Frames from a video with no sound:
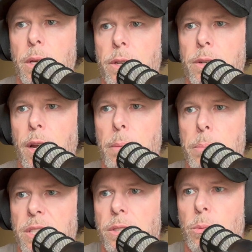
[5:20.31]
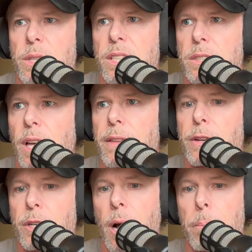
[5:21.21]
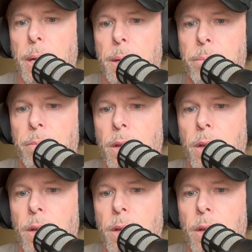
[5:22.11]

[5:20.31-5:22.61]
mean you're not a business within inside your company.